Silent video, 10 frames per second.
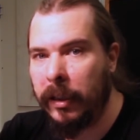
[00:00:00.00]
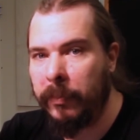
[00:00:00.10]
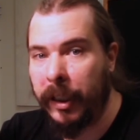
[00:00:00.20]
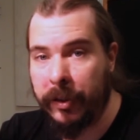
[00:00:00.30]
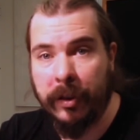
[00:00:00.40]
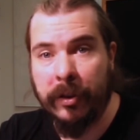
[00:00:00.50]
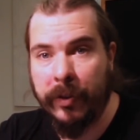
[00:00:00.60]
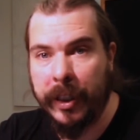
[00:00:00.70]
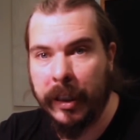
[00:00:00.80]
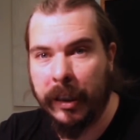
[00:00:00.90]
Because it's
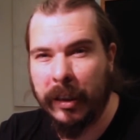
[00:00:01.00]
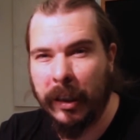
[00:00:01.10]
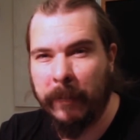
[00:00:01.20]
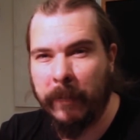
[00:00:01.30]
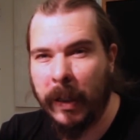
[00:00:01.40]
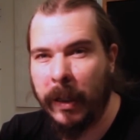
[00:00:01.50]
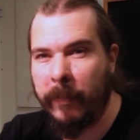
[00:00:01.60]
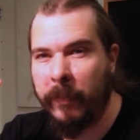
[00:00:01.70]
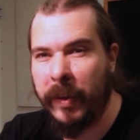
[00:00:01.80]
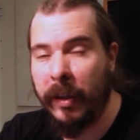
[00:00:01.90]
360.
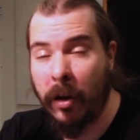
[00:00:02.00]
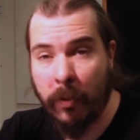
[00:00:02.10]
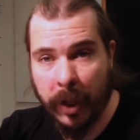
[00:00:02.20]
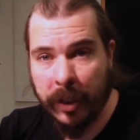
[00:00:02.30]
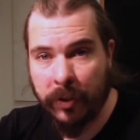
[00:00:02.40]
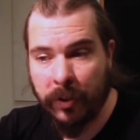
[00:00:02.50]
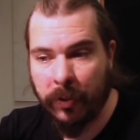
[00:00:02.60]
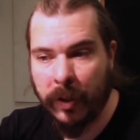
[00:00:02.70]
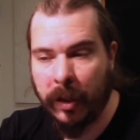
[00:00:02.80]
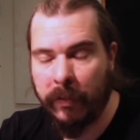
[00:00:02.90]
There are ways to do
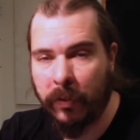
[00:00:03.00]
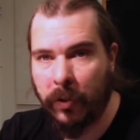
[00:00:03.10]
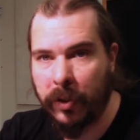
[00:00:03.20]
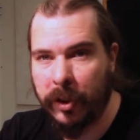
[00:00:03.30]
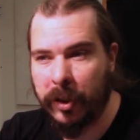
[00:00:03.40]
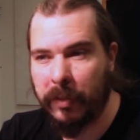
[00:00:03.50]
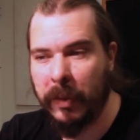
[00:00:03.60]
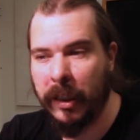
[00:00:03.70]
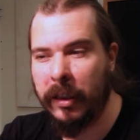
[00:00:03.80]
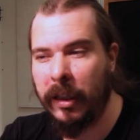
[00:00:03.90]
that, of course,
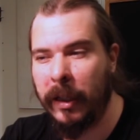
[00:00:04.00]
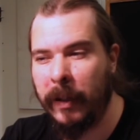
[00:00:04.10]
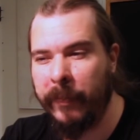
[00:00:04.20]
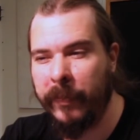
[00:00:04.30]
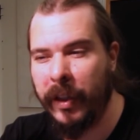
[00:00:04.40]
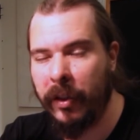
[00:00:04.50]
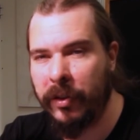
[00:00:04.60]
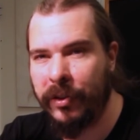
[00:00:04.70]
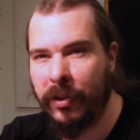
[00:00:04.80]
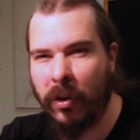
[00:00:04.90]
but
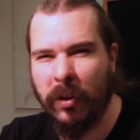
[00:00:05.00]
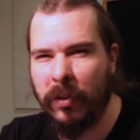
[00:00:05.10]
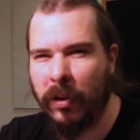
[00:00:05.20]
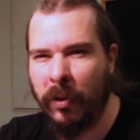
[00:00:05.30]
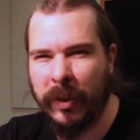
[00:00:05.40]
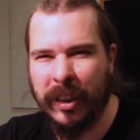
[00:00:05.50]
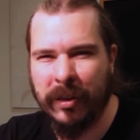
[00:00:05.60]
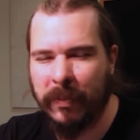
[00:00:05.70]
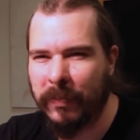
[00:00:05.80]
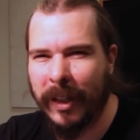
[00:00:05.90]
there's always
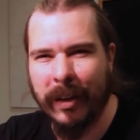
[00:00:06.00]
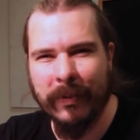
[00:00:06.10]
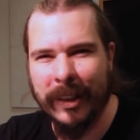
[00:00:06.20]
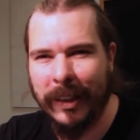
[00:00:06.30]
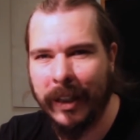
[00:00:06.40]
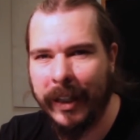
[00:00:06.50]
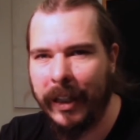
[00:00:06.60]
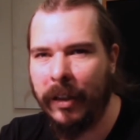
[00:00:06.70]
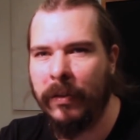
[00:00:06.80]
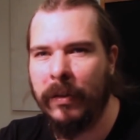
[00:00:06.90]
some kind of
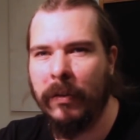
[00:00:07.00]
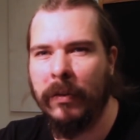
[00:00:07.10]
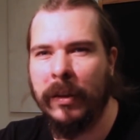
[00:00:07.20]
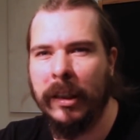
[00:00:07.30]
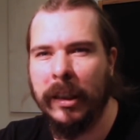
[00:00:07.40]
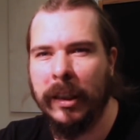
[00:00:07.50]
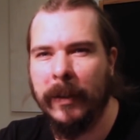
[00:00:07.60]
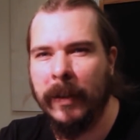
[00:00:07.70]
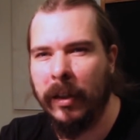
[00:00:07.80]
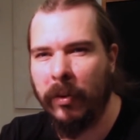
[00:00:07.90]
delay on
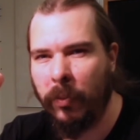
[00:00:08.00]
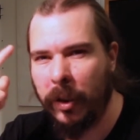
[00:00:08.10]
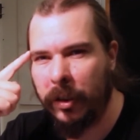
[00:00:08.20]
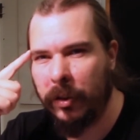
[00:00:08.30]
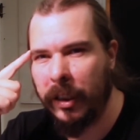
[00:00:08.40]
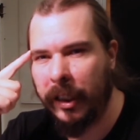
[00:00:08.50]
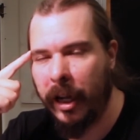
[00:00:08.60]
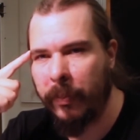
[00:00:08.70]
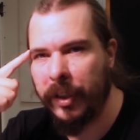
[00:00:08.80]
what the camera